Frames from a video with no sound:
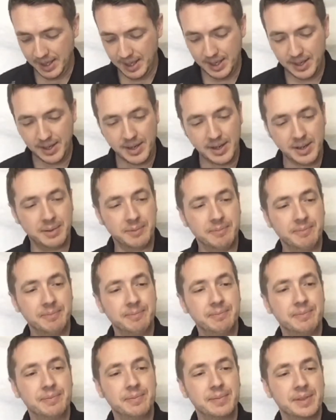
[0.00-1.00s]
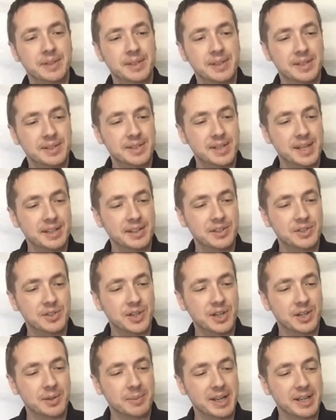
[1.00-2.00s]
Now you take the
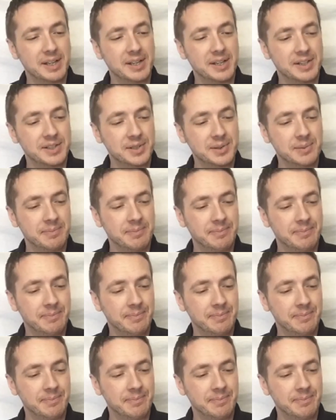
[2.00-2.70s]
trigger mechanism,